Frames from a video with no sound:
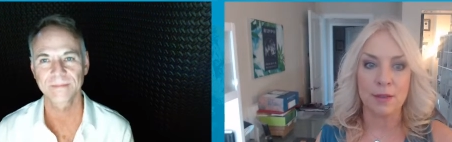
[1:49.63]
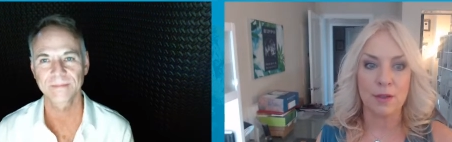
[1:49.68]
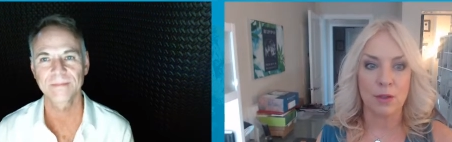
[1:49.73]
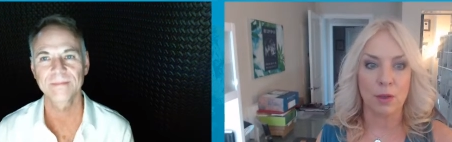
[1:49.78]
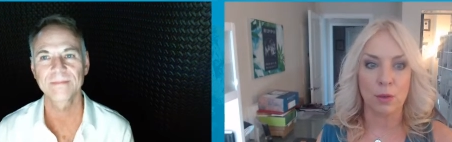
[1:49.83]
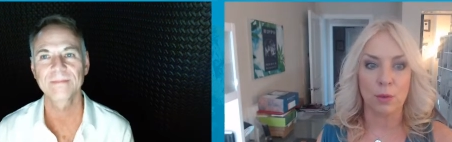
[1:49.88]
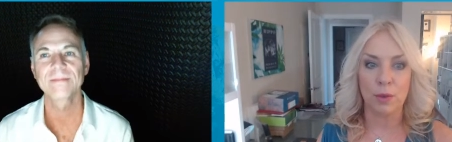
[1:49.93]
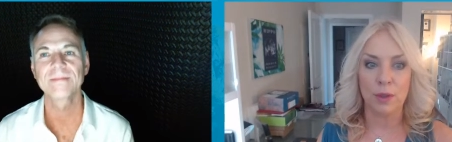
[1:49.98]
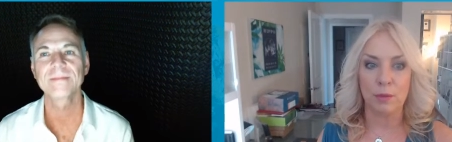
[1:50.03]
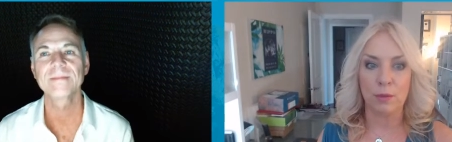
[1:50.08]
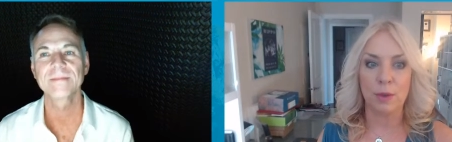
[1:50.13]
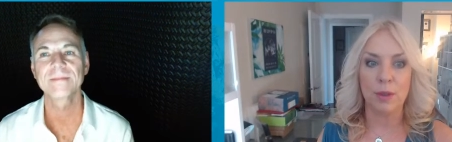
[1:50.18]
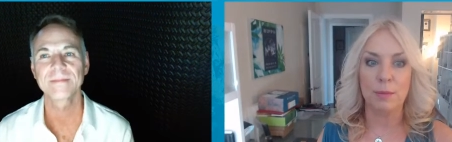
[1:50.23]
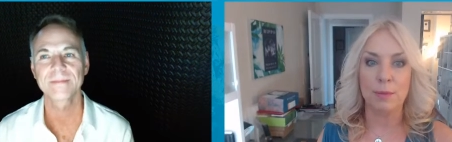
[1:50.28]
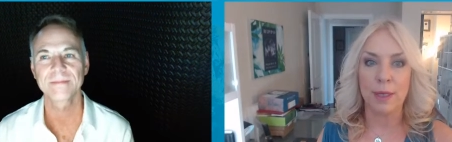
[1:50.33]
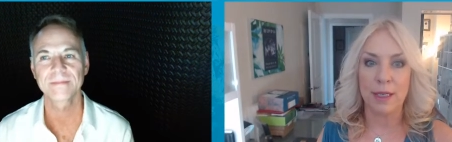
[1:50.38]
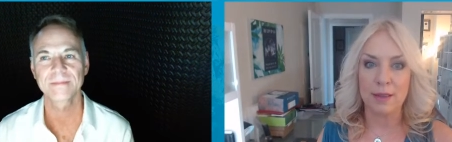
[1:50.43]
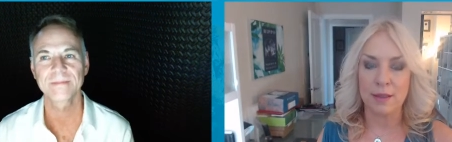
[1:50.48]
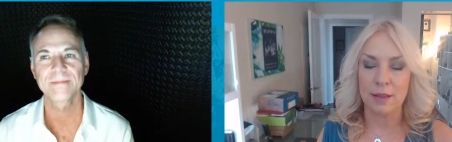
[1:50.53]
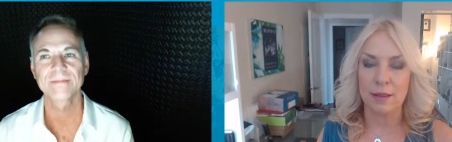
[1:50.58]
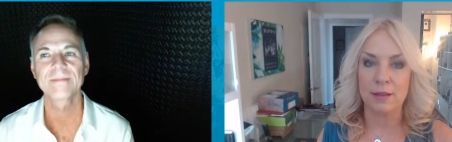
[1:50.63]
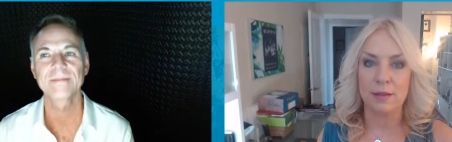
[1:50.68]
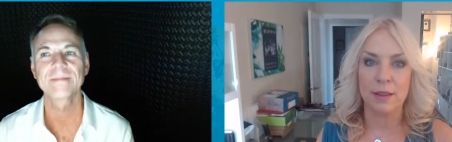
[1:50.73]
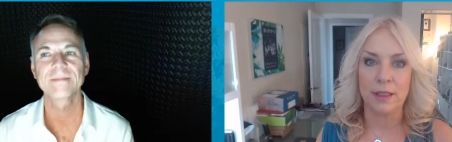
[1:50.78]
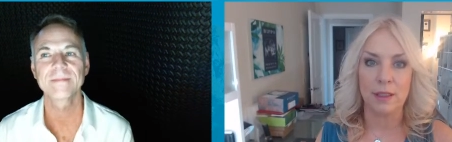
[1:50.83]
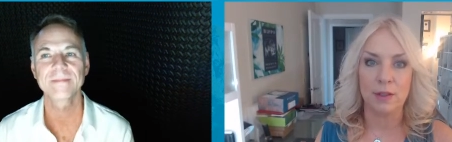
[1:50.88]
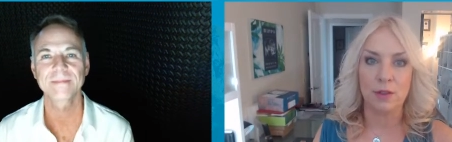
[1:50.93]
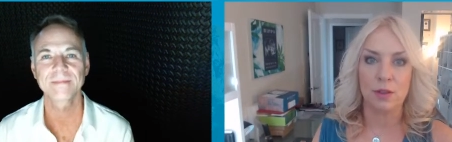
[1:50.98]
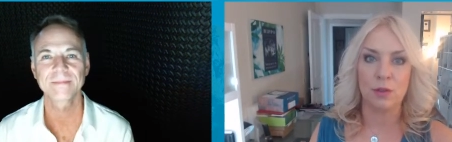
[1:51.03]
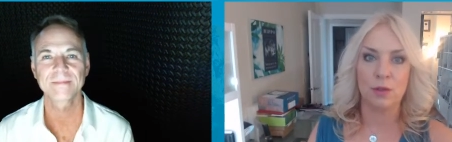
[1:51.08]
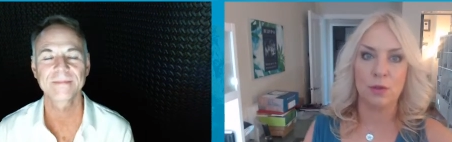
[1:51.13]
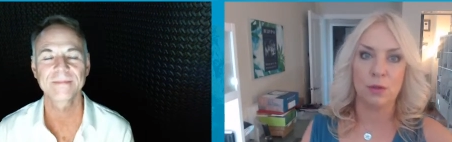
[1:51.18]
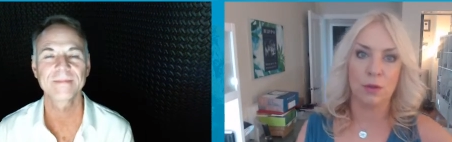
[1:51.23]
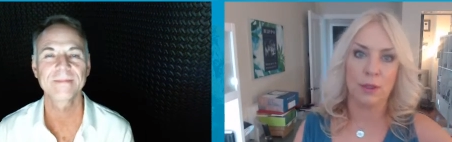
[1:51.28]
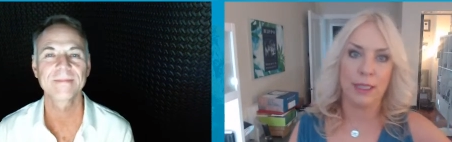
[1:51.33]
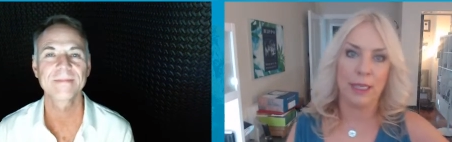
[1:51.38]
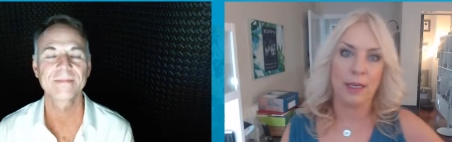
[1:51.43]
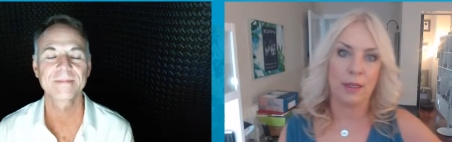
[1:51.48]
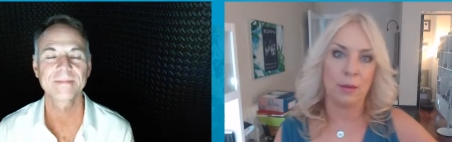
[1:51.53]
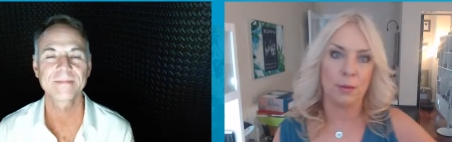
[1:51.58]
Speaker 1: So we basically do
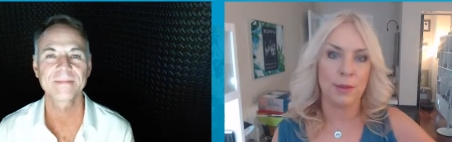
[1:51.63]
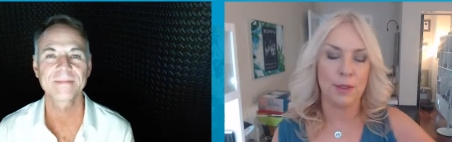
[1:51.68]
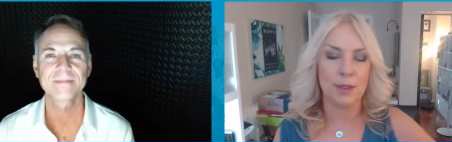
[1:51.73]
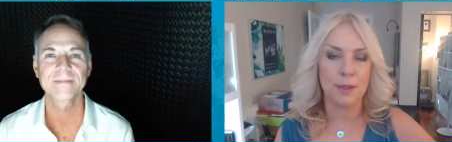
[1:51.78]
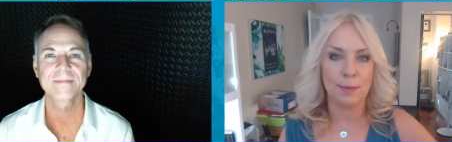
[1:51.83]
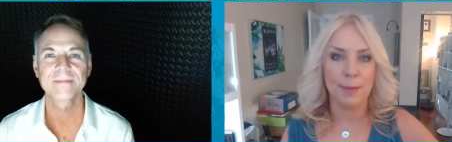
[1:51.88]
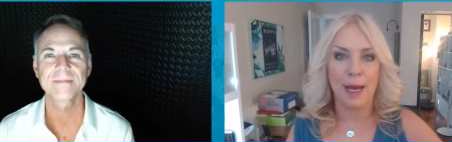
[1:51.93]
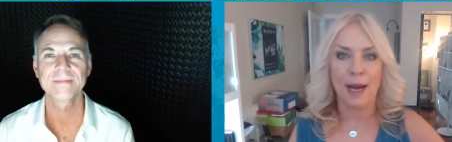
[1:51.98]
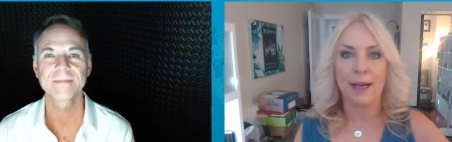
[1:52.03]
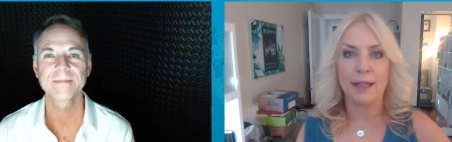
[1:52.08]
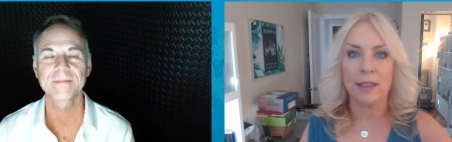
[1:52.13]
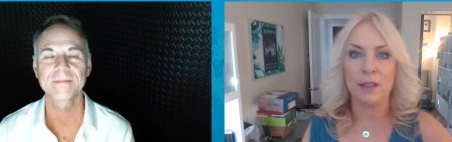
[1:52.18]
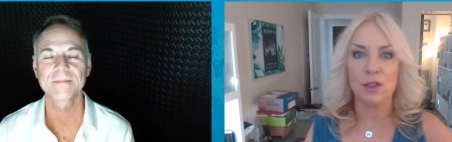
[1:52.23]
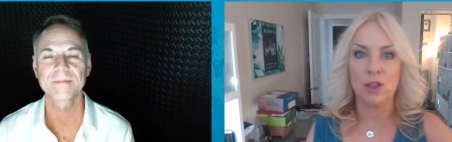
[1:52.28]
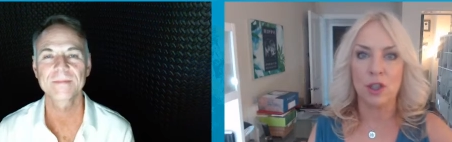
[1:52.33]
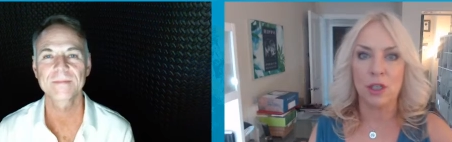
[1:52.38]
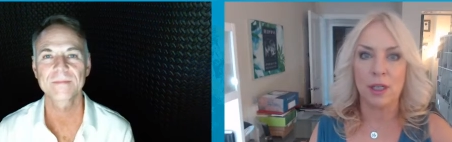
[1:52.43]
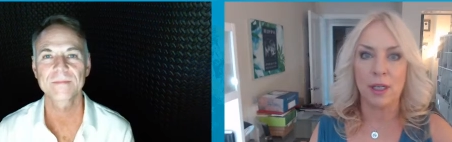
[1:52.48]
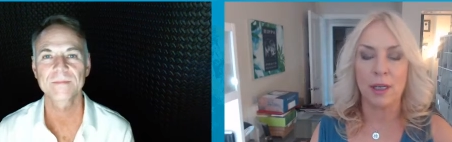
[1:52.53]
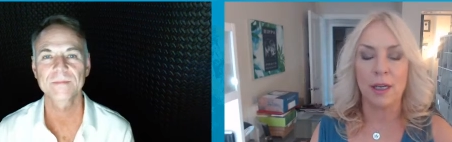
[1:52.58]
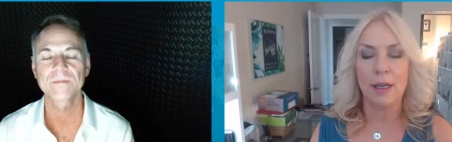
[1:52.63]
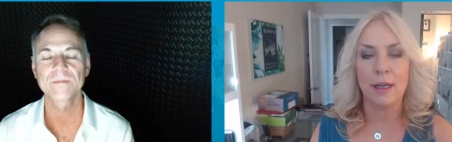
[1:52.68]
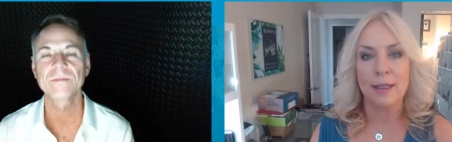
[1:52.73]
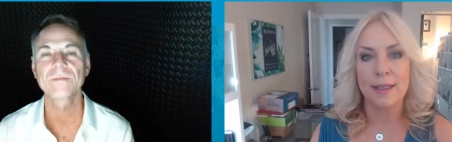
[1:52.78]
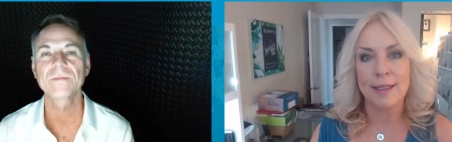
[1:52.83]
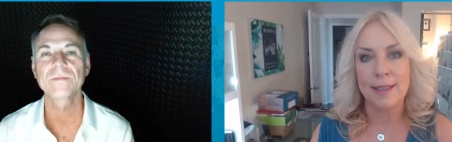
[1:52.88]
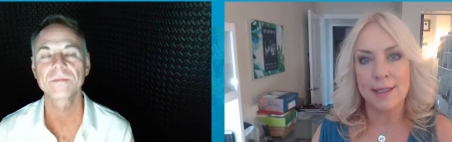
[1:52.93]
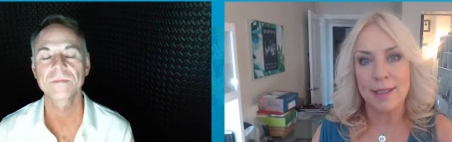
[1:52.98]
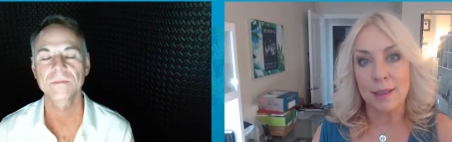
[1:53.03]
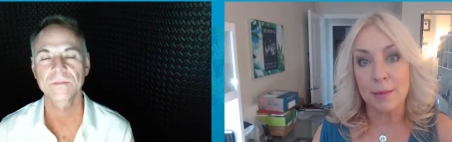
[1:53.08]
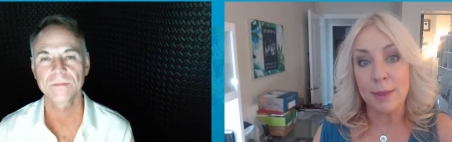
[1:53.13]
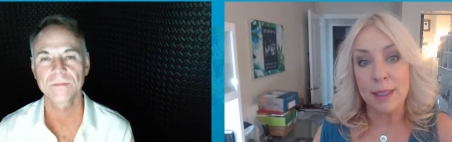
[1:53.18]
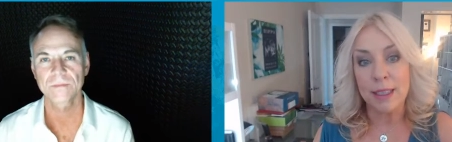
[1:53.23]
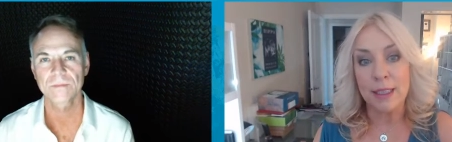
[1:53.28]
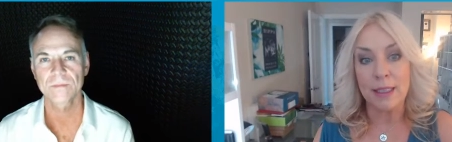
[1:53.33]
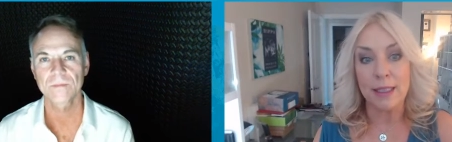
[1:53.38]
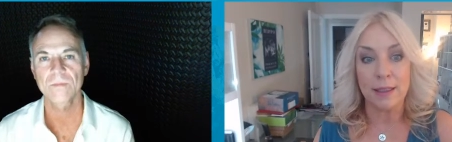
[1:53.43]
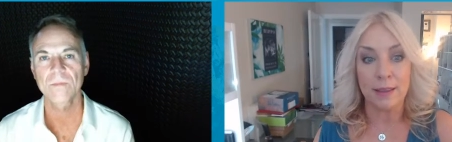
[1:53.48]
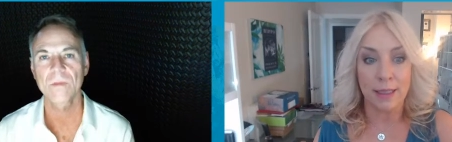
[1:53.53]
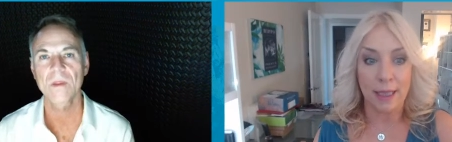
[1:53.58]
cannabis packaging,
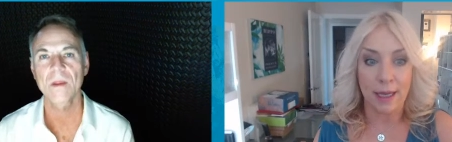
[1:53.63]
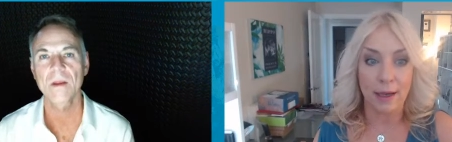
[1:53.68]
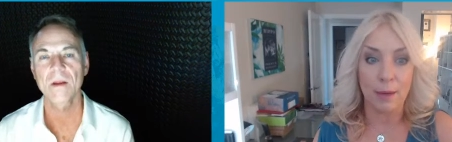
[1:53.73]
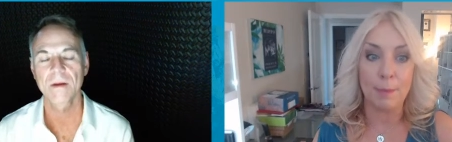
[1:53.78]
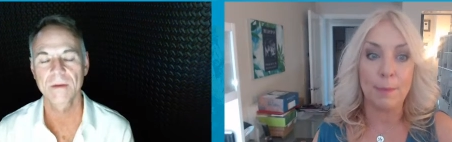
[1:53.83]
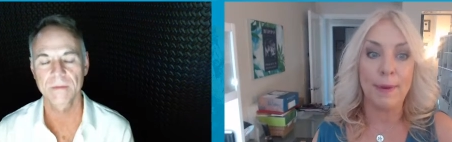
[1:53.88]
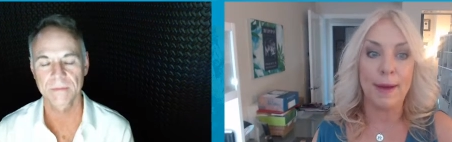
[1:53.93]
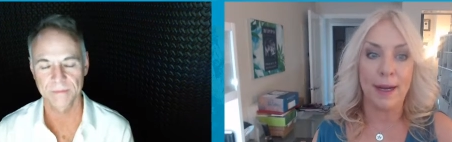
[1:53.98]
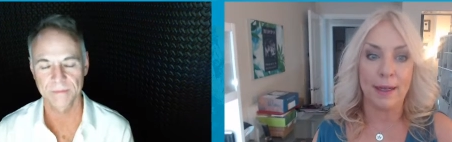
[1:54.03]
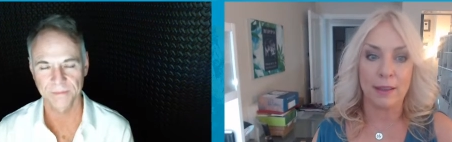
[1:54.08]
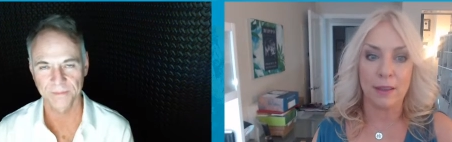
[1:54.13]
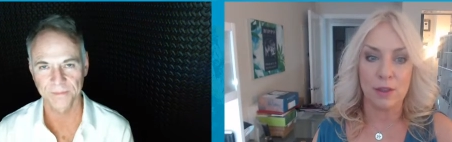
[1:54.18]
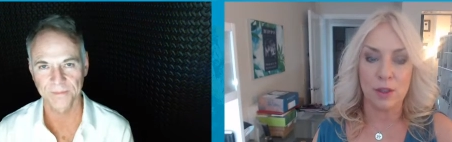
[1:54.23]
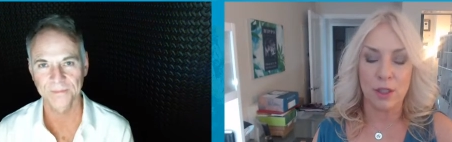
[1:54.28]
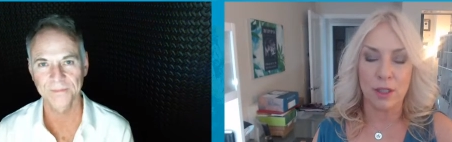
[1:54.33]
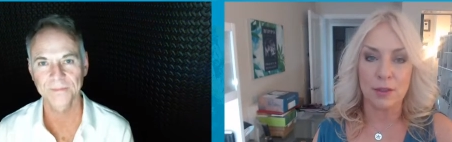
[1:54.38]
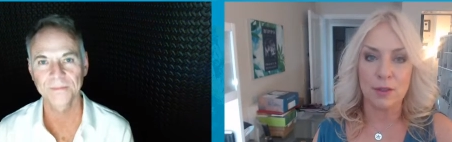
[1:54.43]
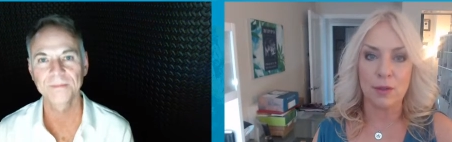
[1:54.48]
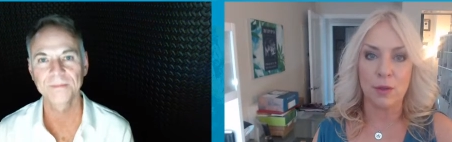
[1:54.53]
CBD and hemp packaging.